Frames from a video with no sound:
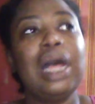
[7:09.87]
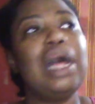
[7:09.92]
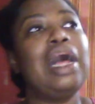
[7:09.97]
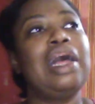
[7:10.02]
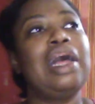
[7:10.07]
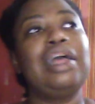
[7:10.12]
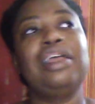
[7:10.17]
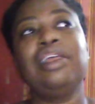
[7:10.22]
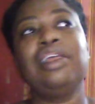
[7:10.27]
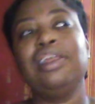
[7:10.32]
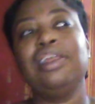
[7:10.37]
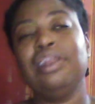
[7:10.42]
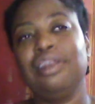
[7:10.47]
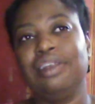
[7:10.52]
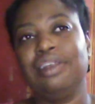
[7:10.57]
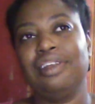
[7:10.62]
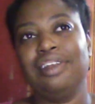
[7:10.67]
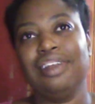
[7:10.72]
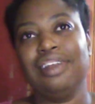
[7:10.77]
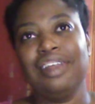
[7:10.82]
I
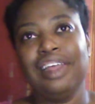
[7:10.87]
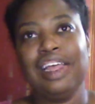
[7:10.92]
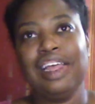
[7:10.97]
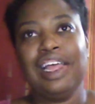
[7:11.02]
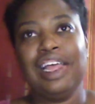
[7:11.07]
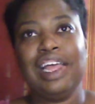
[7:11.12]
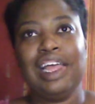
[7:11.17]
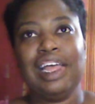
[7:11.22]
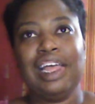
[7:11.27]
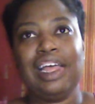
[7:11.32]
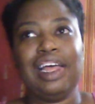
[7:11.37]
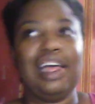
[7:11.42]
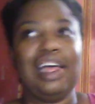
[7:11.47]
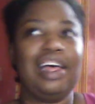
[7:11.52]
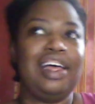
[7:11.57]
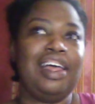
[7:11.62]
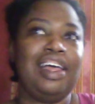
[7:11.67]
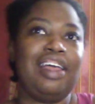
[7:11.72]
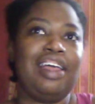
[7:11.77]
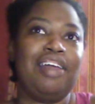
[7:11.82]

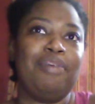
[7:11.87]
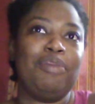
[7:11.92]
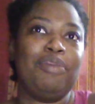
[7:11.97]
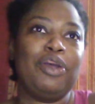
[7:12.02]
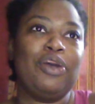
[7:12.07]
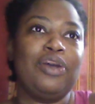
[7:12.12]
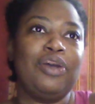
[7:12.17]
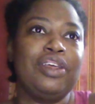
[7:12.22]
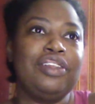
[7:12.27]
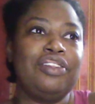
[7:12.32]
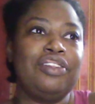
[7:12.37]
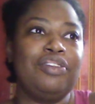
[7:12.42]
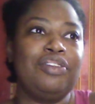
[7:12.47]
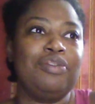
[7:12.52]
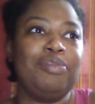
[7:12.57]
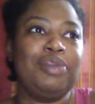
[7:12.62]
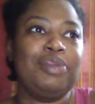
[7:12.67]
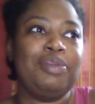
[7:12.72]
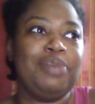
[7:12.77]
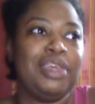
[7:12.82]
am going to
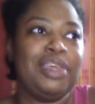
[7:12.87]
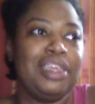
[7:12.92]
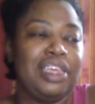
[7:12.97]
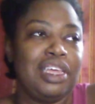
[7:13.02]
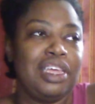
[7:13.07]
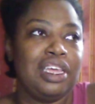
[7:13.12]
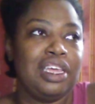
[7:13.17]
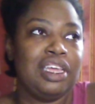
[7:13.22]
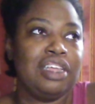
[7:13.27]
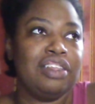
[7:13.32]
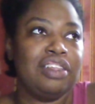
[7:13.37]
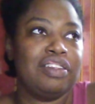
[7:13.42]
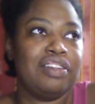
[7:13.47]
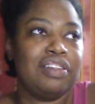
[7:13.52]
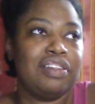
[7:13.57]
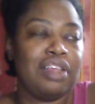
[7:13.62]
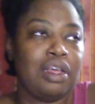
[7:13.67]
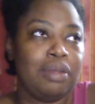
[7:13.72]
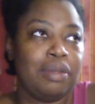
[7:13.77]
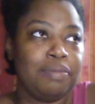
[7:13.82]
be making
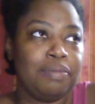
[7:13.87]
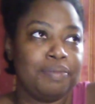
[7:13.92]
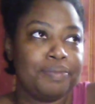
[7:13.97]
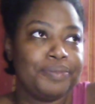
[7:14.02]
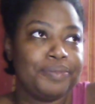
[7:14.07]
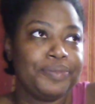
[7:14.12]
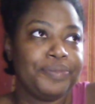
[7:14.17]
some